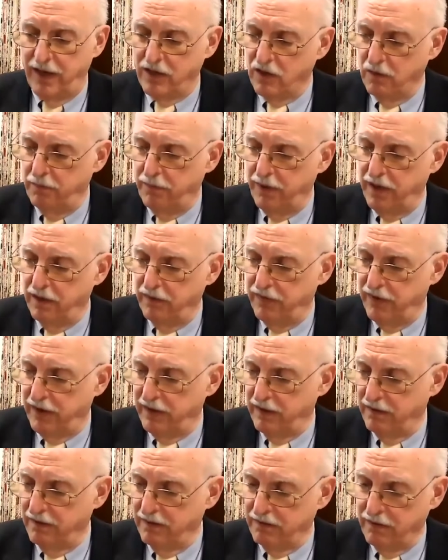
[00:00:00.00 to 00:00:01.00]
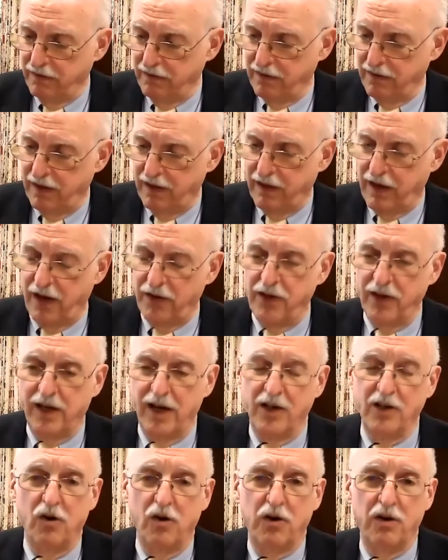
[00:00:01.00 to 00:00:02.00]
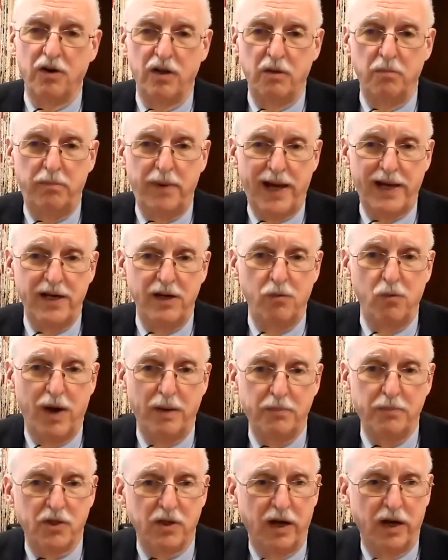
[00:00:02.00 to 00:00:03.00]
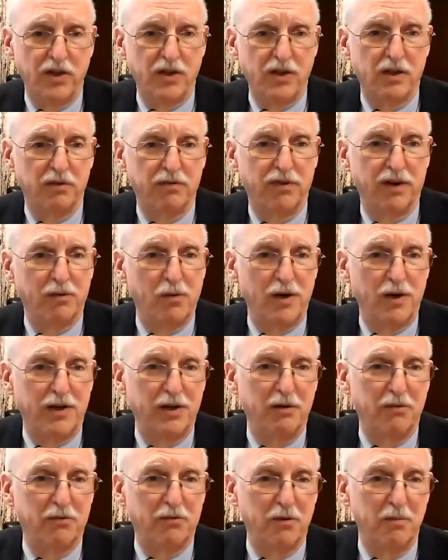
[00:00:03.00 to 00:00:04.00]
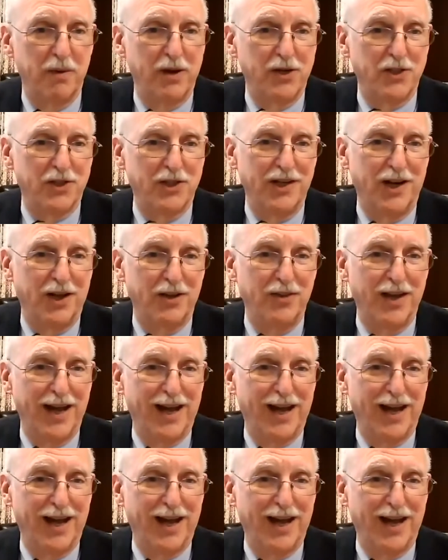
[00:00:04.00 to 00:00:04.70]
bit of a, I think I'd go to the betting websites if I wanted information on